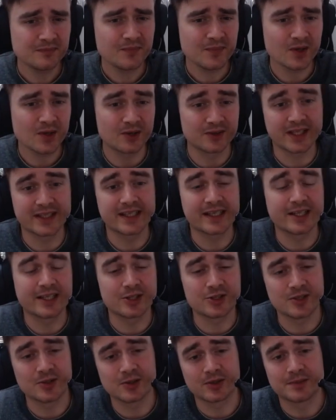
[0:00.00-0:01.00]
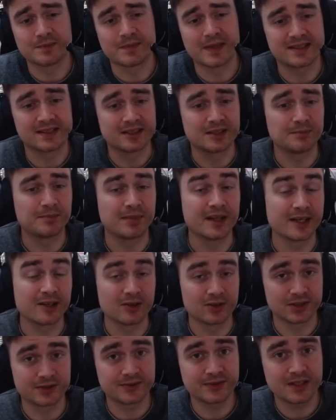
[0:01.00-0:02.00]
On 9 energy you can basically play
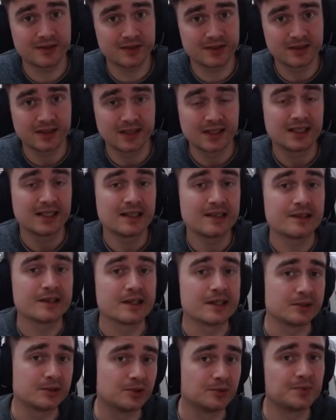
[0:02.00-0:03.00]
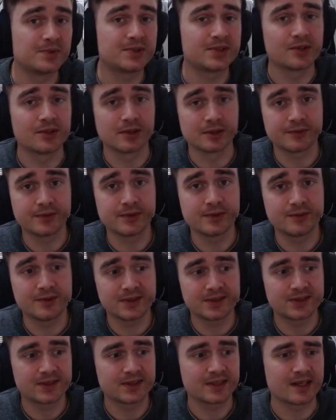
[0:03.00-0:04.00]
Corn's Favor, then 2 Psionic
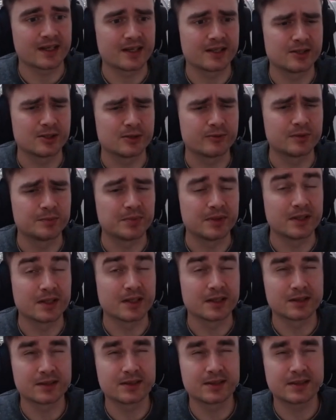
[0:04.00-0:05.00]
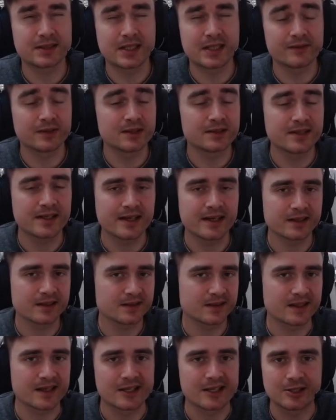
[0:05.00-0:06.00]
Furies, and you will be at 7 attack,
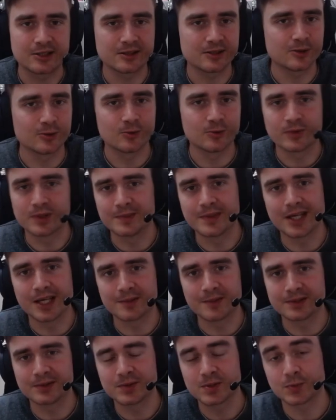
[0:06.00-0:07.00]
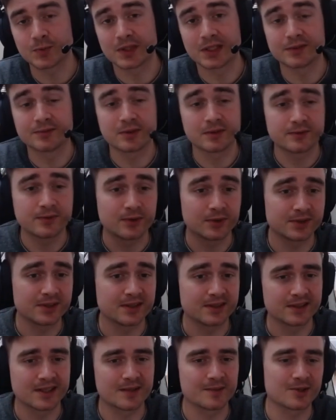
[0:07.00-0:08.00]
and you will be able to swing in for
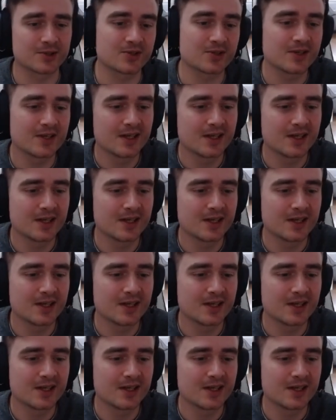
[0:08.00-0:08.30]
14 damage.